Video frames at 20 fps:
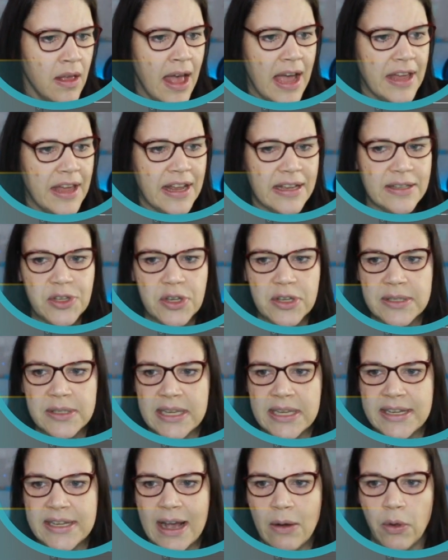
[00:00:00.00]
And as you can
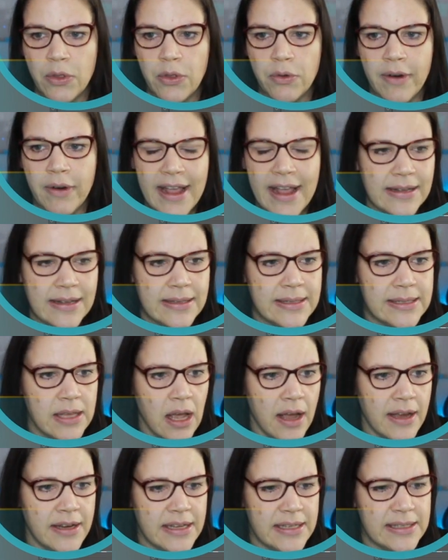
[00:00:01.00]
see now on the right hand
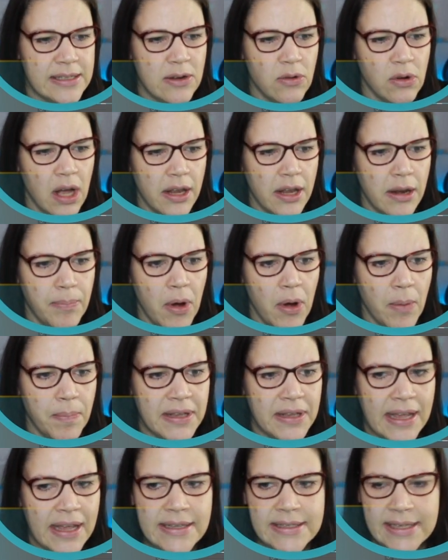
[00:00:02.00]
side, it's still kind of
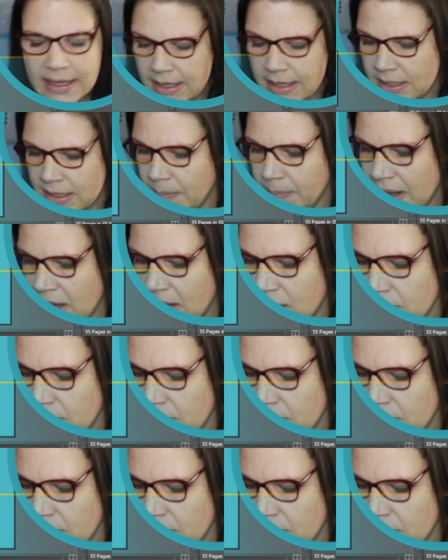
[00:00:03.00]
populating a little bit.